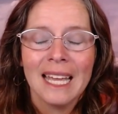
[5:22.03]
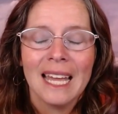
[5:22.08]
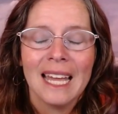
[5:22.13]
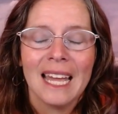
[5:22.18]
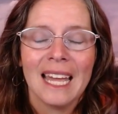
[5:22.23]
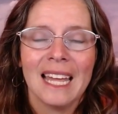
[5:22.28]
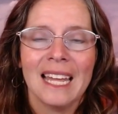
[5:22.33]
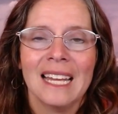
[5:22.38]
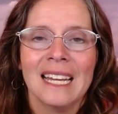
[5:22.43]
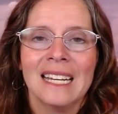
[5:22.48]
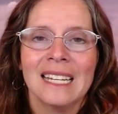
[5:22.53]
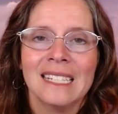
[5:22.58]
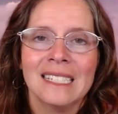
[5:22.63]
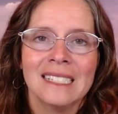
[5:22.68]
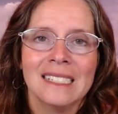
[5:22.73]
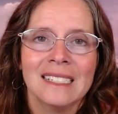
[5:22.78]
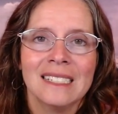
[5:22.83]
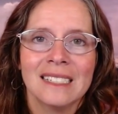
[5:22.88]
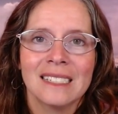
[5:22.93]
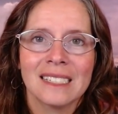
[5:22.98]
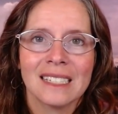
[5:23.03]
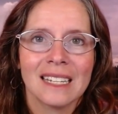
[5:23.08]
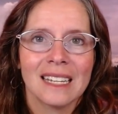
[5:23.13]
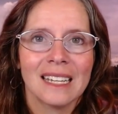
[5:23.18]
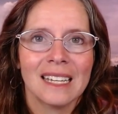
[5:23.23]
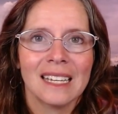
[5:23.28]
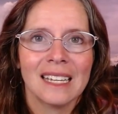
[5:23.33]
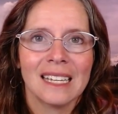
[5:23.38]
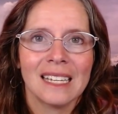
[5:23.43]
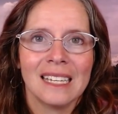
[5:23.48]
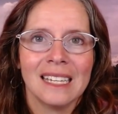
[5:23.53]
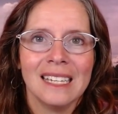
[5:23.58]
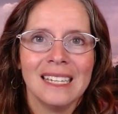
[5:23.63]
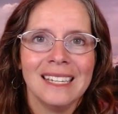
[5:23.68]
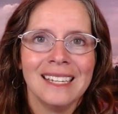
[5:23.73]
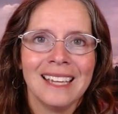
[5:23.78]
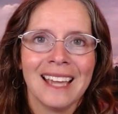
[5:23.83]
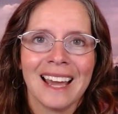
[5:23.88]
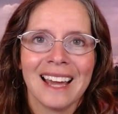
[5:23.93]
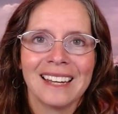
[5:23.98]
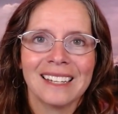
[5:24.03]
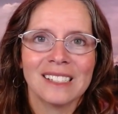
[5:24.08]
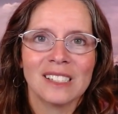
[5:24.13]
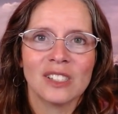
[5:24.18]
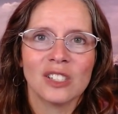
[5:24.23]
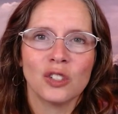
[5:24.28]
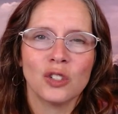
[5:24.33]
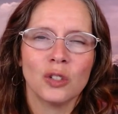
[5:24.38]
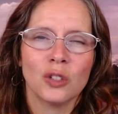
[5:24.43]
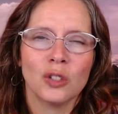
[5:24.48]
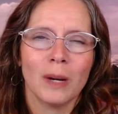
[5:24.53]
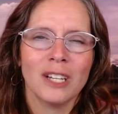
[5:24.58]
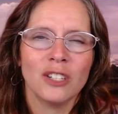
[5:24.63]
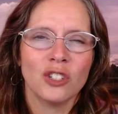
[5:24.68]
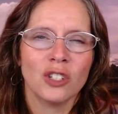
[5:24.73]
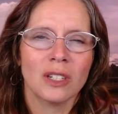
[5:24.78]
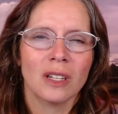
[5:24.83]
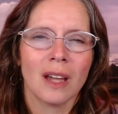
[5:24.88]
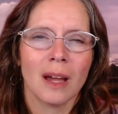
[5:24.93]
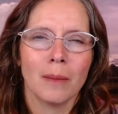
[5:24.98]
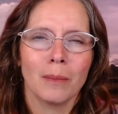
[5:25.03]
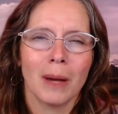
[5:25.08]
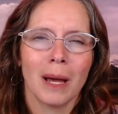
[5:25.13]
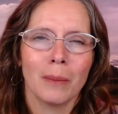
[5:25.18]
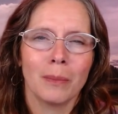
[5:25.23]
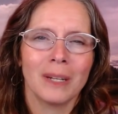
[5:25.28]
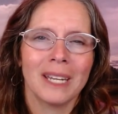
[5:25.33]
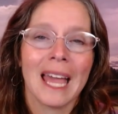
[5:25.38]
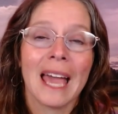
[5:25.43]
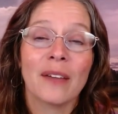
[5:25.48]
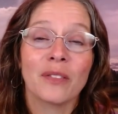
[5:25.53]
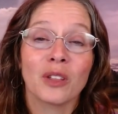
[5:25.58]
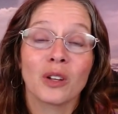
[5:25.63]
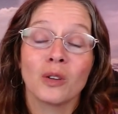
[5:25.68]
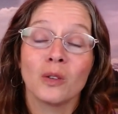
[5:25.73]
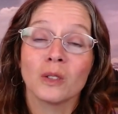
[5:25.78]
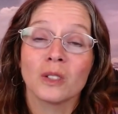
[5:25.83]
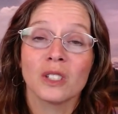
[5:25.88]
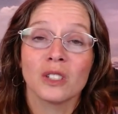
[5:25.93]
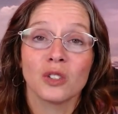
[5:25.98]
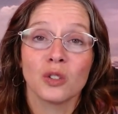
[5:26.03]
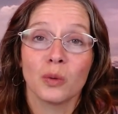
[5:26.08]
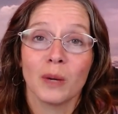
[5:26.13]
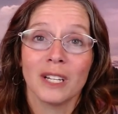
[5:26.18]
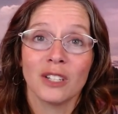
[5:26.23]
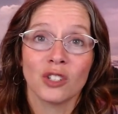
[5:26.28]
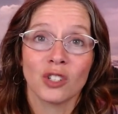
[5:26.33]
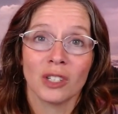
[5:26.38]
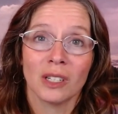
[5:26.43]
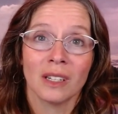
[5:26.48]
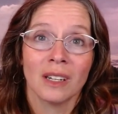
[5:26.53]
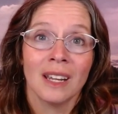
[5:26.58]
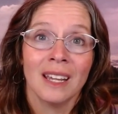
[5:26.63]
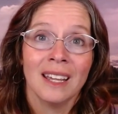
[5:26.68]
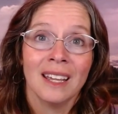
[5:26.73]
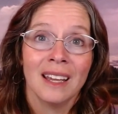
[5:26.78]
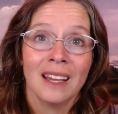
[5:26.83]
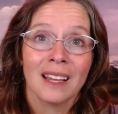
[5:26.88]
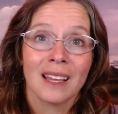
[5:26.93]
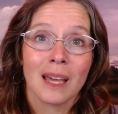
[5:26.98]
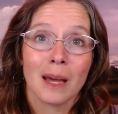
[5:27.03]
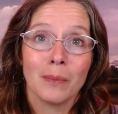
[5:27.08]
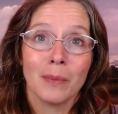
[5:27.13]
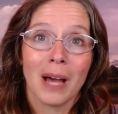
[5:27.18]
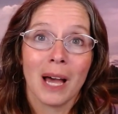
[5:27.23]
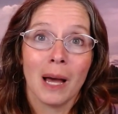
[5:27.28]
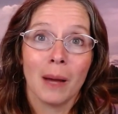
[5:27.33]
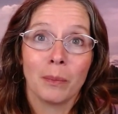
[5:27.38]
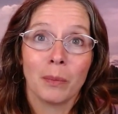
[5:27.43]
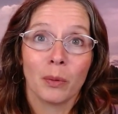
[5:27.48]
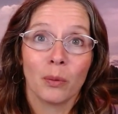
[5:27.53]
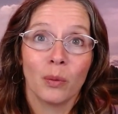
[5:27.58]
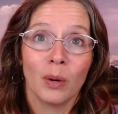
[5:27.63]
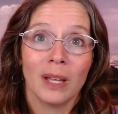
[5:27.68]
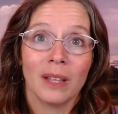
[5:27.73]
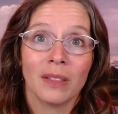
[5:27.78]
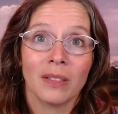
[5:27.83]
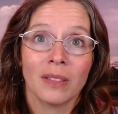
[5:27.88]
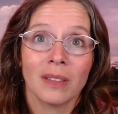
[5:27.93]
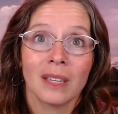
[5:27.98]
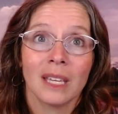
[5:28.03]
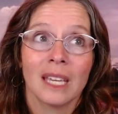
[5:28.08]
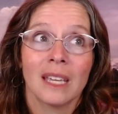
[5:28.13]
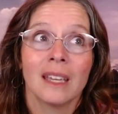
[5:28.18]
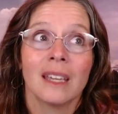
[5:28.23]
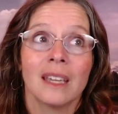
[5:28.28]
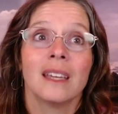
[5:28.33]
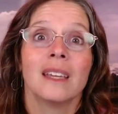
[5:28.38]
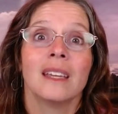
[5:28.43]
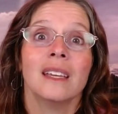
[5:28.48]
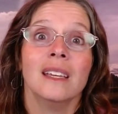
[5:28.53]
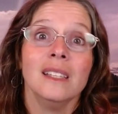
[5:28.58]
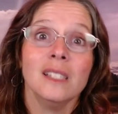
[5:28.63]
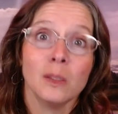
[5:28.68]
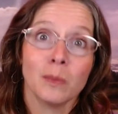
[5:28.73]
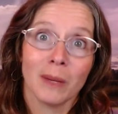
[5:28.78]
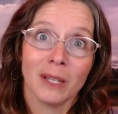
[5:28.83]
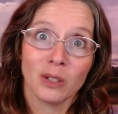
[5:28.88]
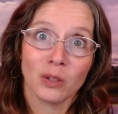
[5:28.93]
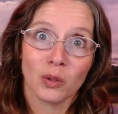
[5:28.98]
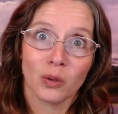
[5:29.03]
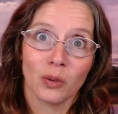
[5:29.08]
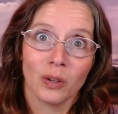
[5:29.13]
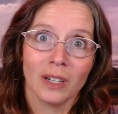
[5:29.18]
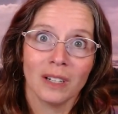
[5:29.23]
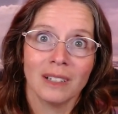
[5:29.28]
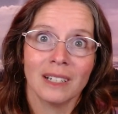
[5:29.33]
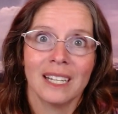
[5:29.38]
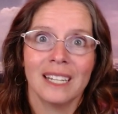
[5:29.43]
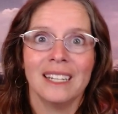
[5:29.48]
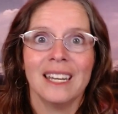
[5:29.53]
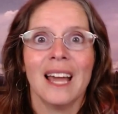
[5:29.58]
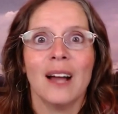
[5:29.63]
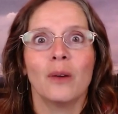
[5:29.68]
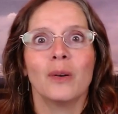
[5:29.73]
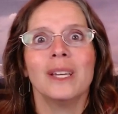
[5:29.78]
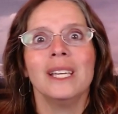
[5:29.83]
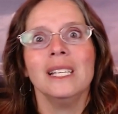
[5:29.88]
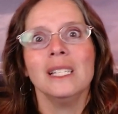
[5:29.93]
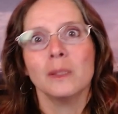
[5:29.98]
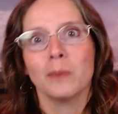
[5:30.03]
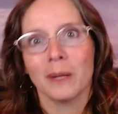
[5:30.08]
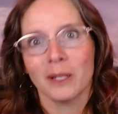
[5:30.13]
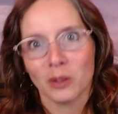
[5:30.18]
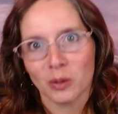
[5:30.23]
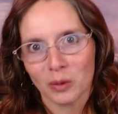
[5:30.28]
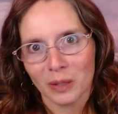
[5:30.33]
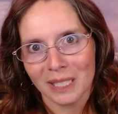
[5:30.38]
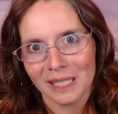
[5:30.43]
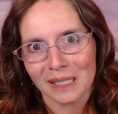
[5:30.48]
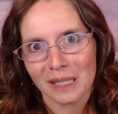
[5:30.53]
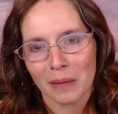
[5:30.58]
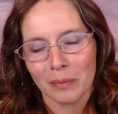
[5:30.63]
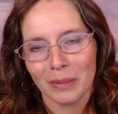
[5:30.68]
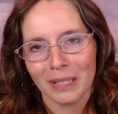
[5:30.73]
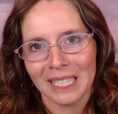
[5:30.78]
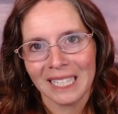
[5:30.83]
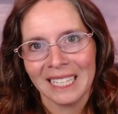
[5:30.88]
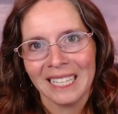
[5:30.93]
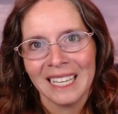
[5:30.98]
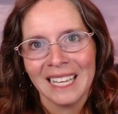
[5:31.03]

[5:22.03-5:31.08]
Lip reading: and he had a situation come up, an ethical situation come up with his mentor, and now he's mentoring somebody,